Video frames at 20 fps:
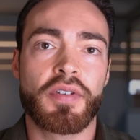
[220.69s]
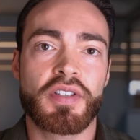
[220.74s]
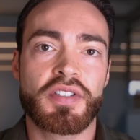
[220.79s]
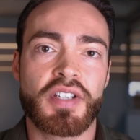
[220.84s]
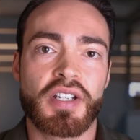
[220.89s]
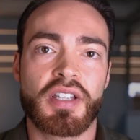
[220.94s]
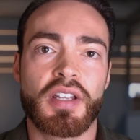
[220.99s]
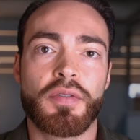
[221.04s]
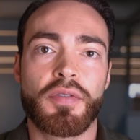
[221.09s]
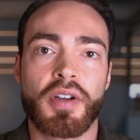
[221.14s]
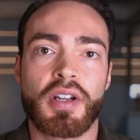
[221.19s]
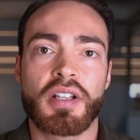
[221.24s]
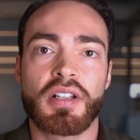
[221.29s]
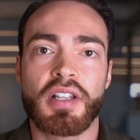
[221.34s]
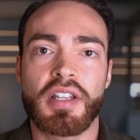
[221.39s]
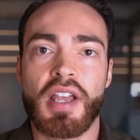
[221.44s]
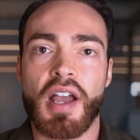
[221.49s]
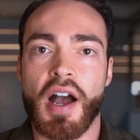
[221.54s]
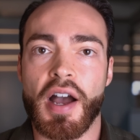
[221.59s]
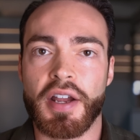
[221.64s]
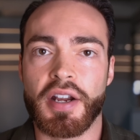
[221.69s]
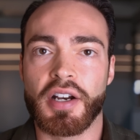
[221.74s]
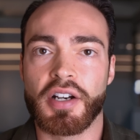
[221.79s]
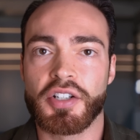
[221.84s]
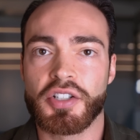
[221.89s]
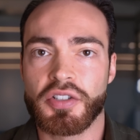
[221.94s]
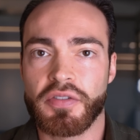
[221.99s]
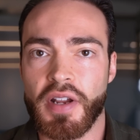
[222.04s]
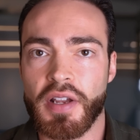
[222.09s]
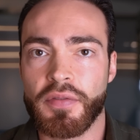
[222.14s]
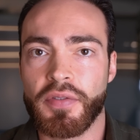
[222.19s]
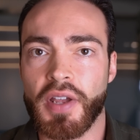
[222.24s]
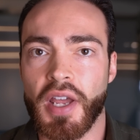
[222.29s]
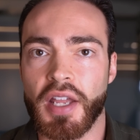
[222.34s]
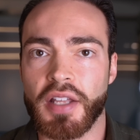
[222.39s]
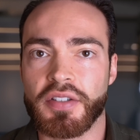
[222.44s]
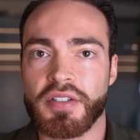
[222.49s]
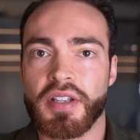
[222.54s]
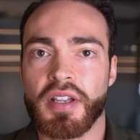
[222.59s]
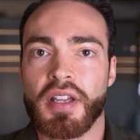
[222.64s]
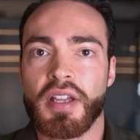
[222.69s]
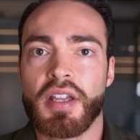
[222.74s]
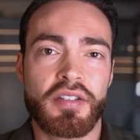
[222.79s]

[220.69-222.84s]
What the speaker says: significantly higher strength gains.